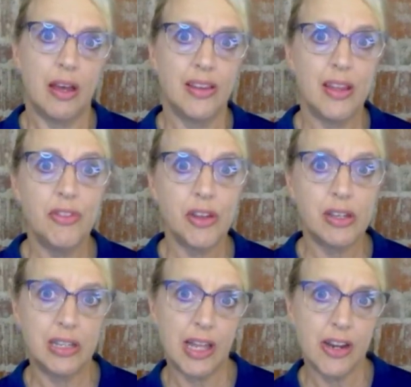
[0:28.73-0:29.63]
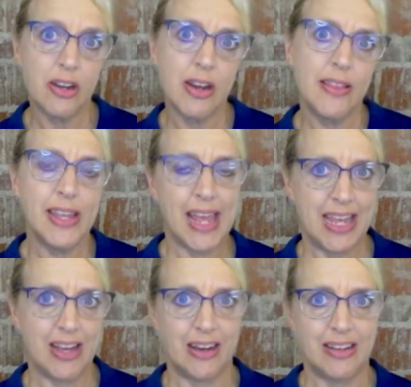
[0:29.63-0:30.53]
leave the clutter and the
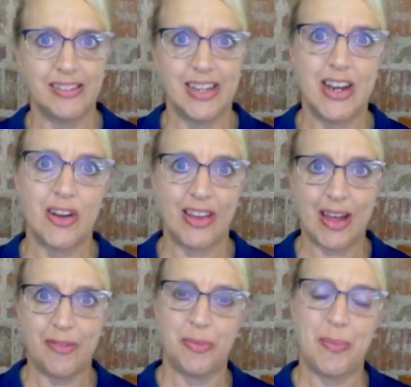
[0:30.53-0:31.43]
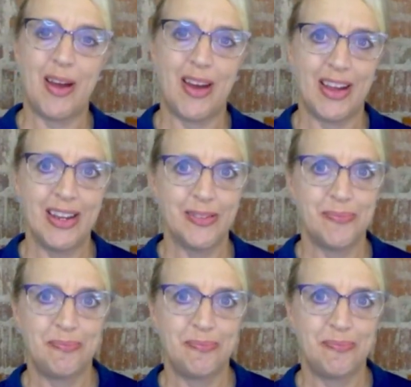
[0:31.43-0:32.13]
chaos in our lives behind.